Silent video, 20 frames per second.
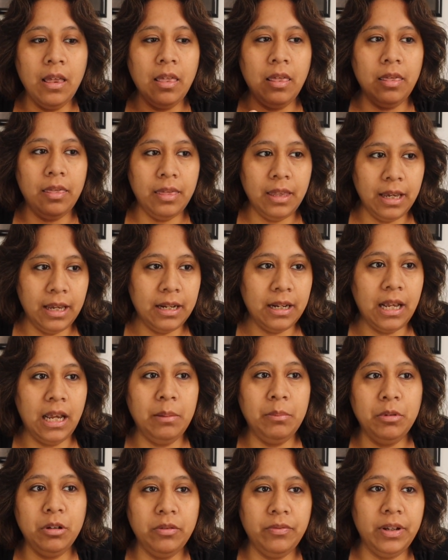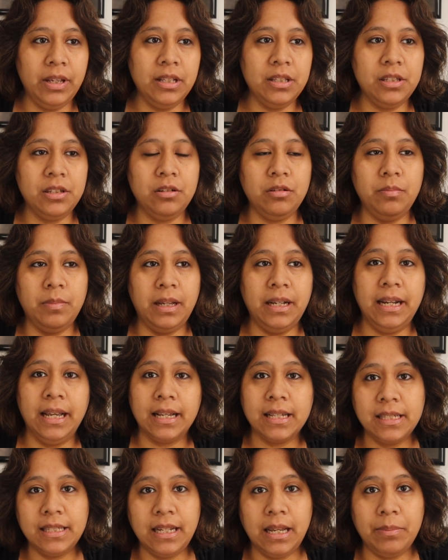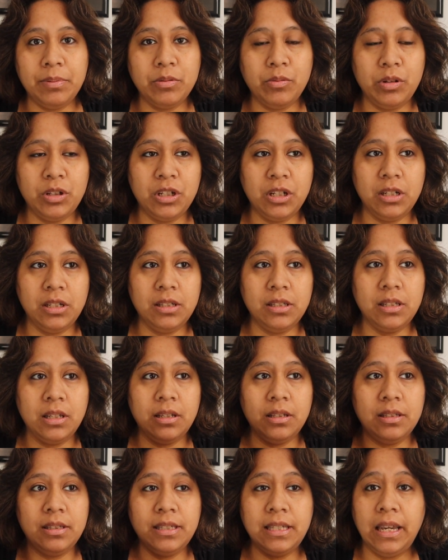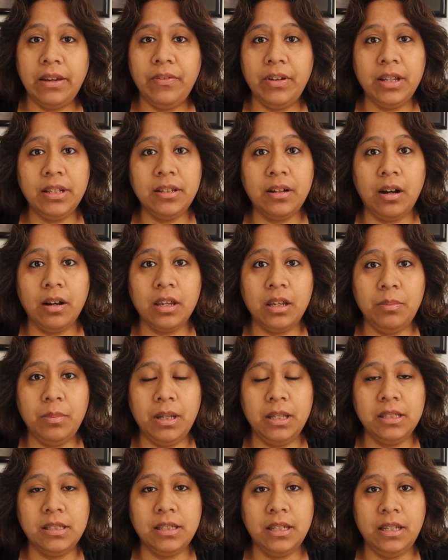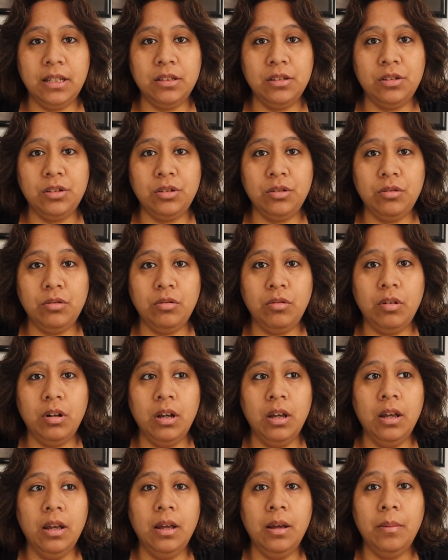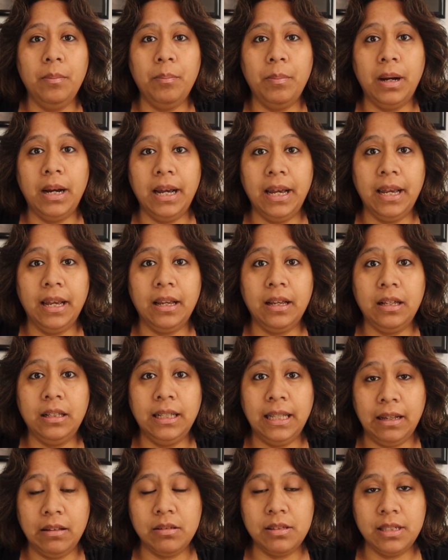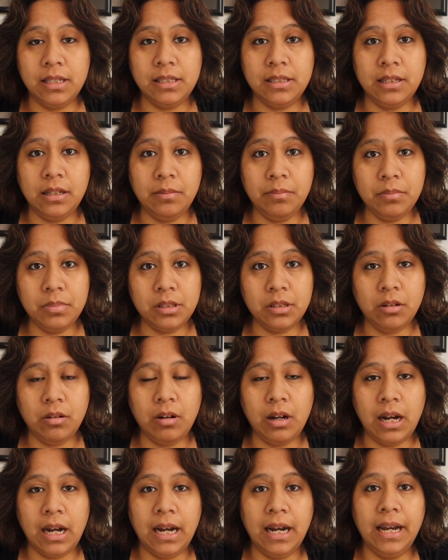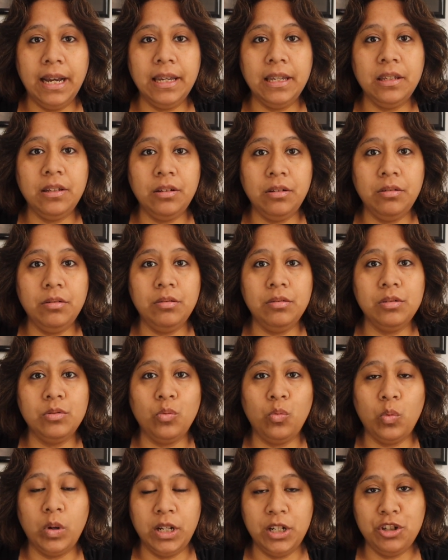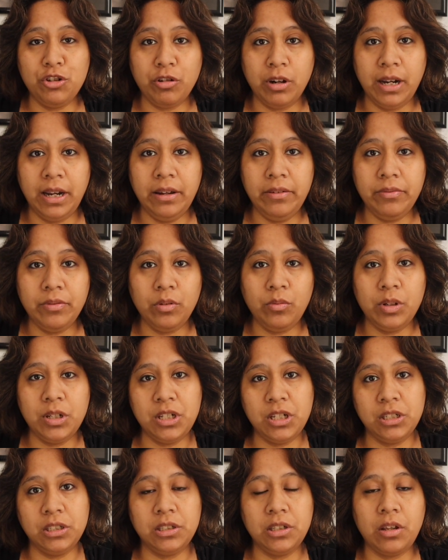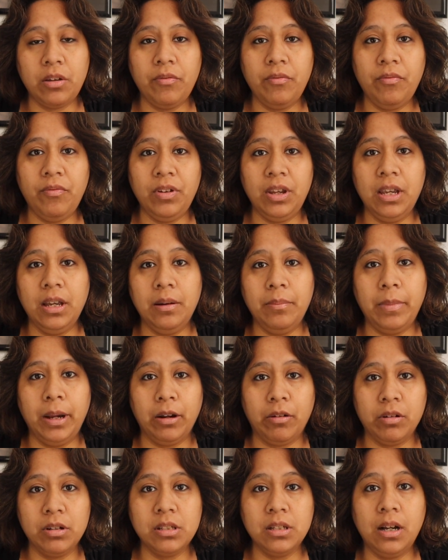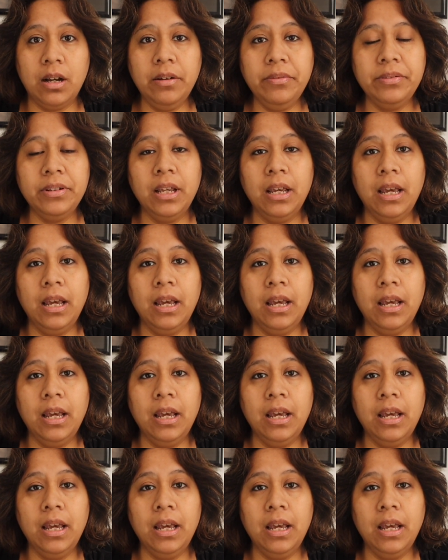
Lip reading: then I move into my next steps, which is saving documents into my cloud system. So I use OneDrive, which is via Microsoft.